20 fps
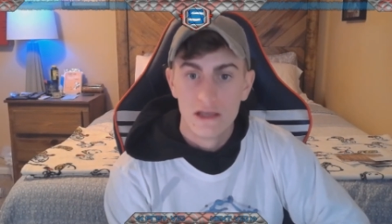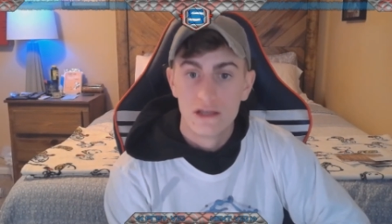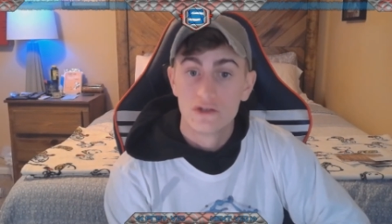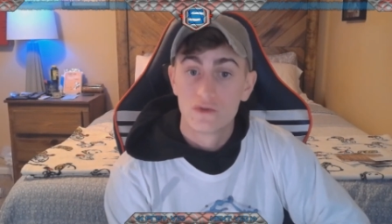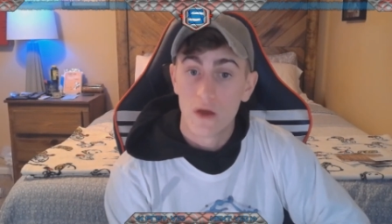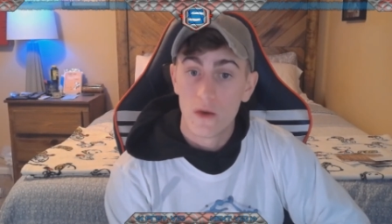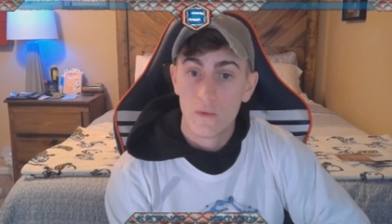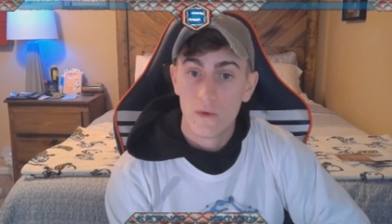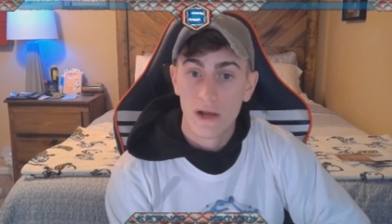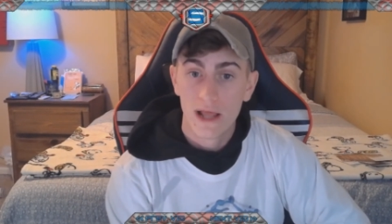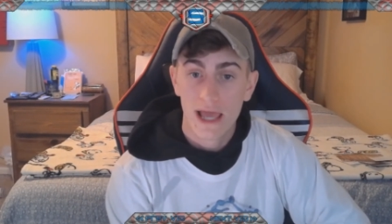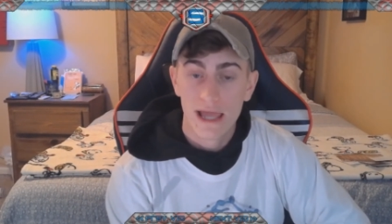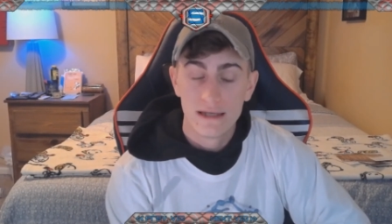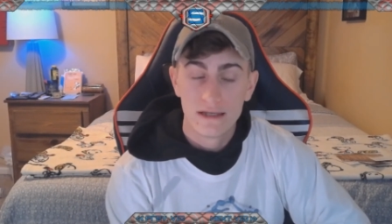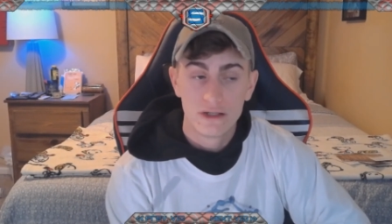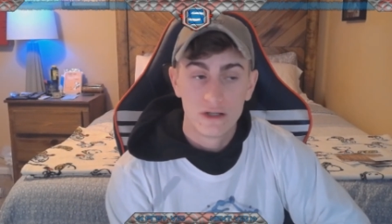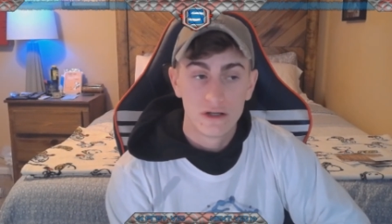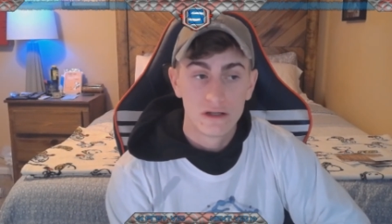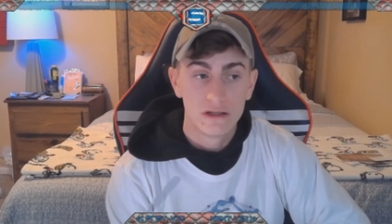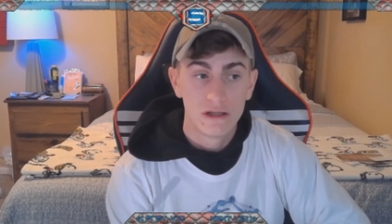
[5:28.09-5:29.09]
So I went ahead
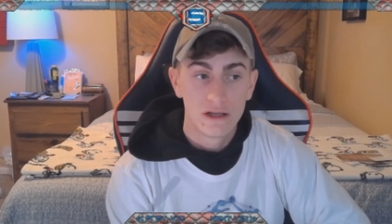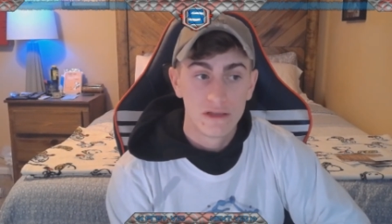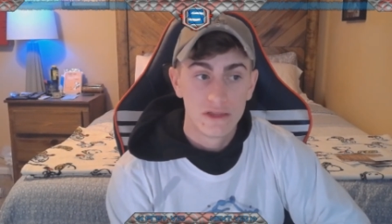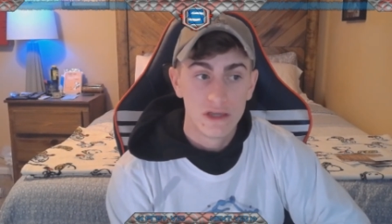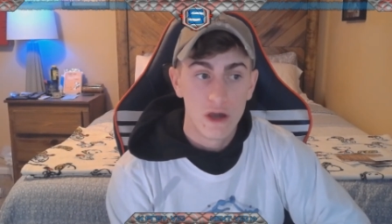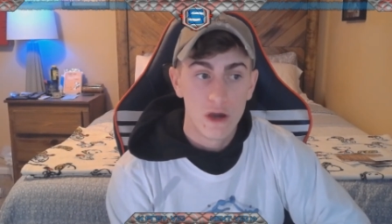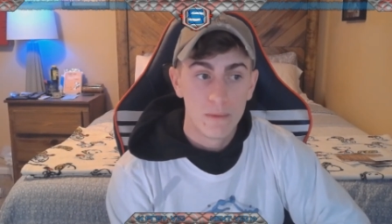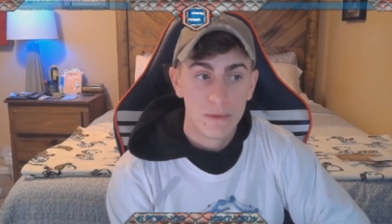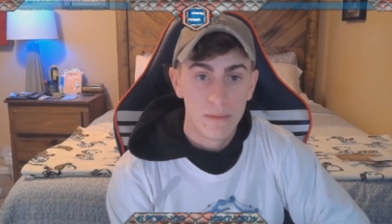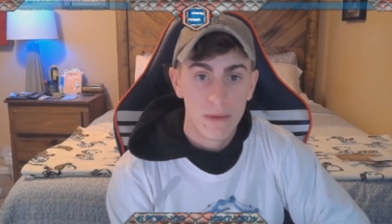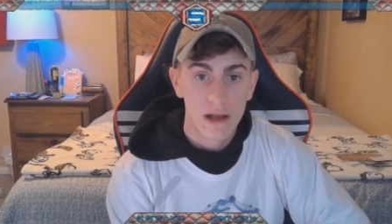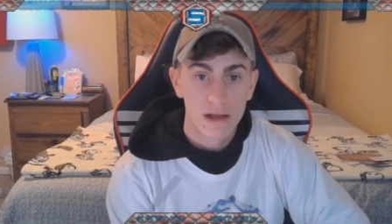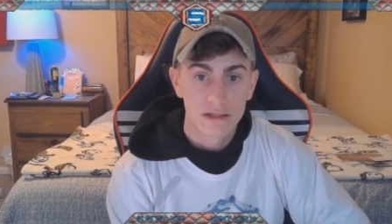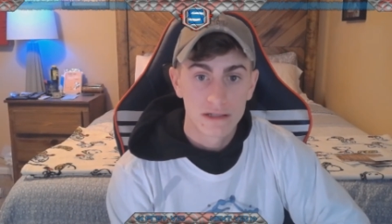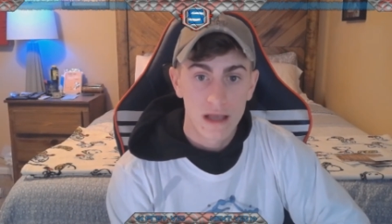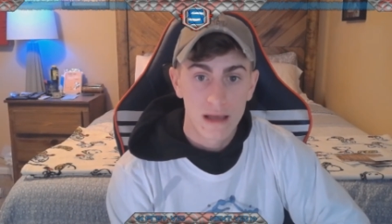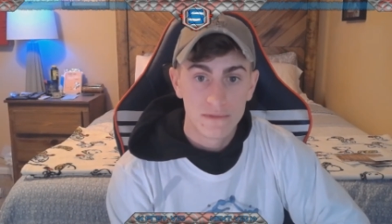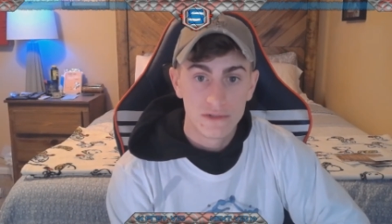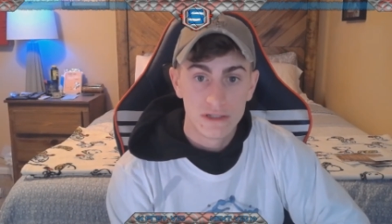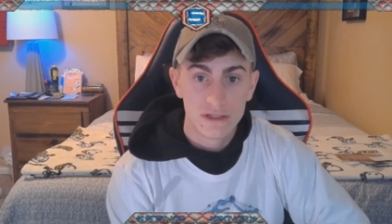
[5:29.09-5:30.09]
and took a look at the open
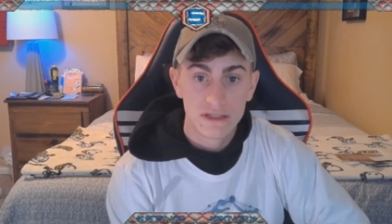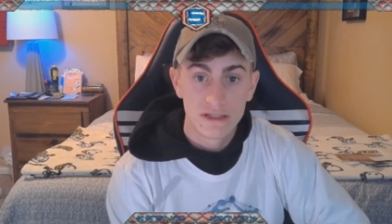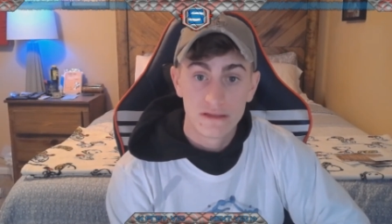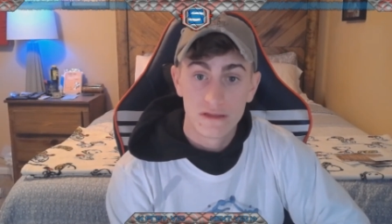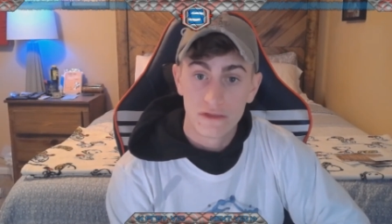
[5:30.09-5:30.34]
box options.